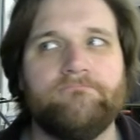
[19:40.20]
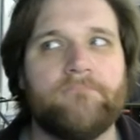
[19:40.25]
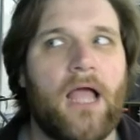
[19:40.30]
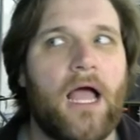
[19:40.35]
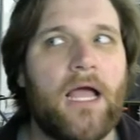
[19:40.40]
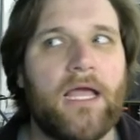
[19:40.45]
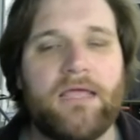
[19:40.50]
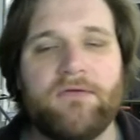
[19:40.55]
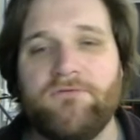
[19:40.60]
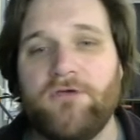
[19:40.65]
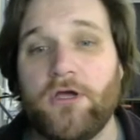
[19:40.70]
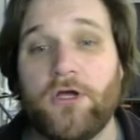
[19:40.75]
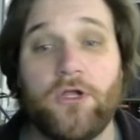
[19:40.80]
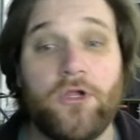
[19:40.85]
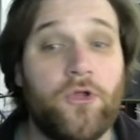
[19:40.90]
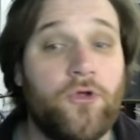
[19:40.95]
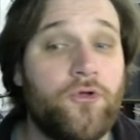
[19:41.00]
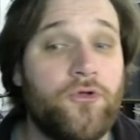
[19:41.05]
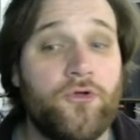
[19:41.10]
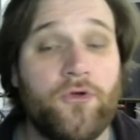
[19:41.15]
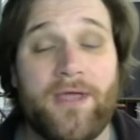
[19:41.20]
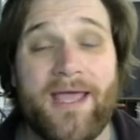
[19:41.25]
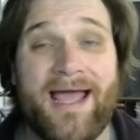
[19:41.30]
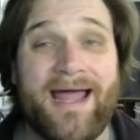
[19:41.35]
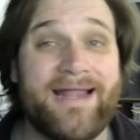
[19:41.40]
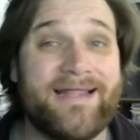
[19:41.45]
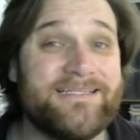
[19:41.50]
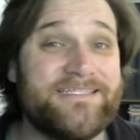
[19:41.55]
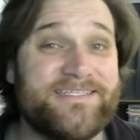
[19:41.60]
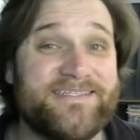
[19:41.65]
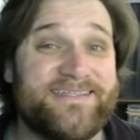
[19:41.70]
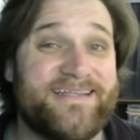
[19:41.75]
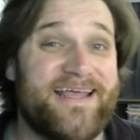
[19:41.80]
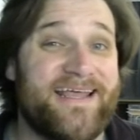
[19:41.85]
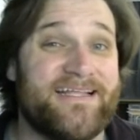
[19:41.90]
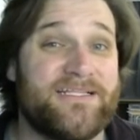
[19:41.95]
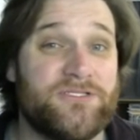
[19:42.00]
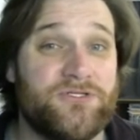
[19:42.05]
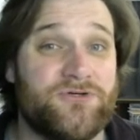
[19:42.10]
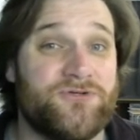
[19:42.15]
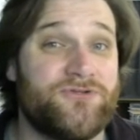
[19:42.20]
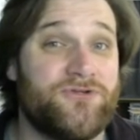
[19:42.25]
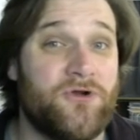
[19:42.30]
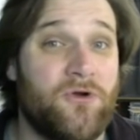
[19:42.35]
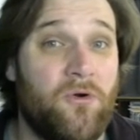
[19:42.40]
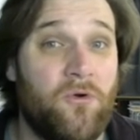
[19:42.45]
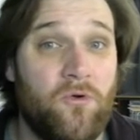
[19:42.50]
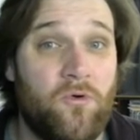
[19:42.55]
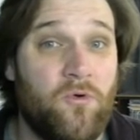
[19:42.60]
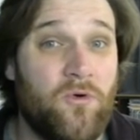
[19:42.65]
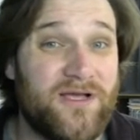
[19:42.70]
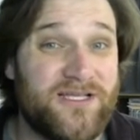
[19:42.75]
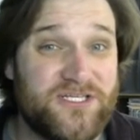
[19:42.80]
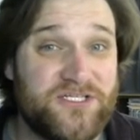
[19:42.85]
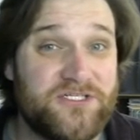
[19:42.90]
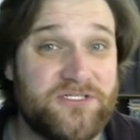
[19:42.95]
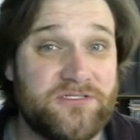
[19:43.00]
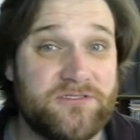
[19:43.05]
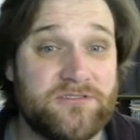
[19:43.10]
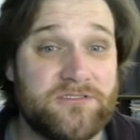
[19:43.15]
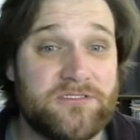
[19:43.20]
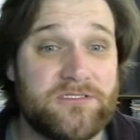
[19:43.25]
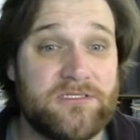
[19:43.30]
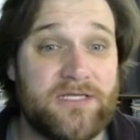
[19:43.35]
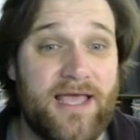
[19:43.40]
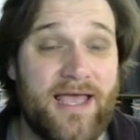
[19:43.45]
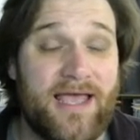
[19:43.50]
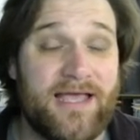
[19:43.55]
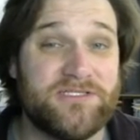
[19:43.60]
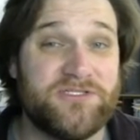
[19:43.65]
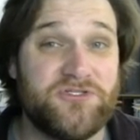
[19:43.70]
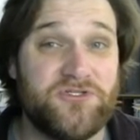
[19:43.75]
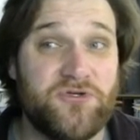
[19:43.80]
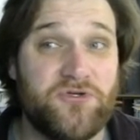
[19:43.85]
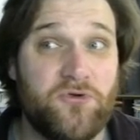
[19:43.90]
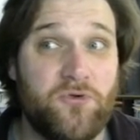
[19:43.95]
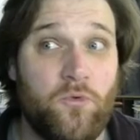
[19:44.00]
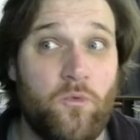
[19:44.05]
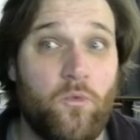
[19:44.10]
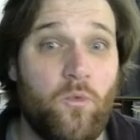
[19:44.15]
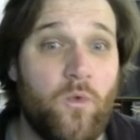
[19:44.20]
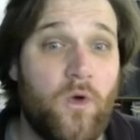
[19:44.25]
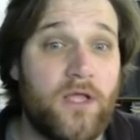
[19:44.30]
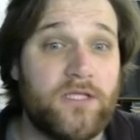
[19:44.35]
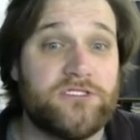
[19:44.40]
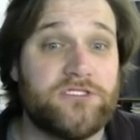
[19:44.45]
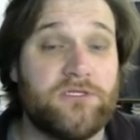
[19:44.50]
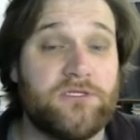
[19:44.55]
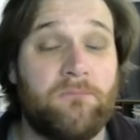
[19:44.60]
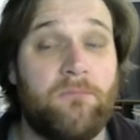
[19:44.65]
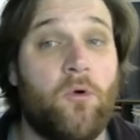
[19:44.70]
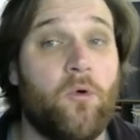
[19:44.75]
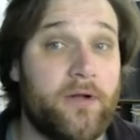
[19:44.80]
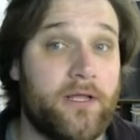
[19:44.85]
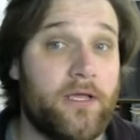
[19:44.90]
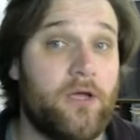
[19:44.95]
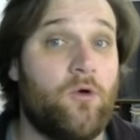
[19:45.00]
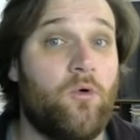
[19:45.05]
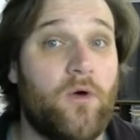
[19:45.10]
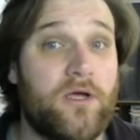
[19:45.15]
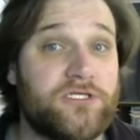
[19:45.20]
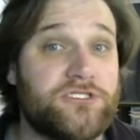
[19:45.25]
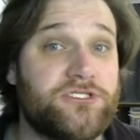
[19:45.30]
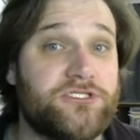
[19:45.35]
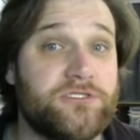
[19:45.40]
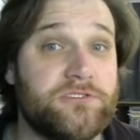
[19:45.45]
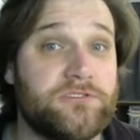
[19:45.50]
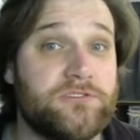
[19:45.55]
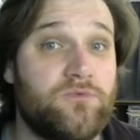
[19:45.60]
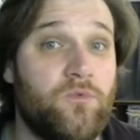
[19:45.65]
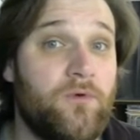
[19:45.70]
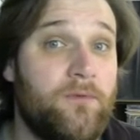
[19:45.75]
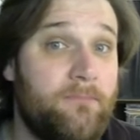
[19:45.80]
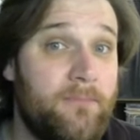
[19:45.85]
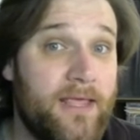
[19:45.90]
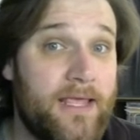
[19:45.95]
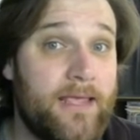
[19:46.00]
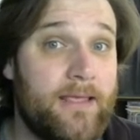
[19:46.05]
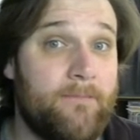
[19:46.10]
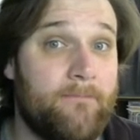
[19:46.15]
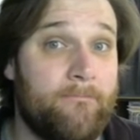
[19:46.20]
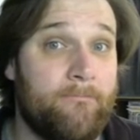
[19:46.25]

I'll give you a clue. You kind of just answered your own questions as to what supporting questions would be.